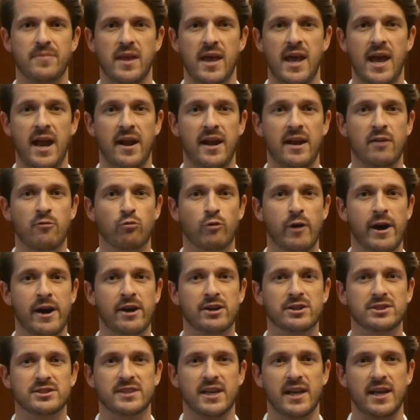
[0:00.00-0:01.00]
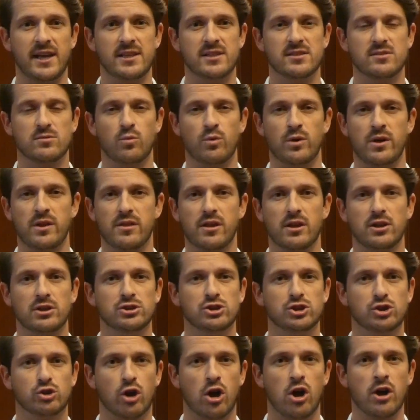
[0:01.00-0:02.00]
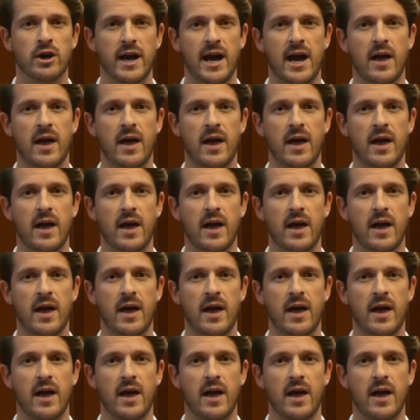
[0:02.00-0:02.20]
and in rare states with strong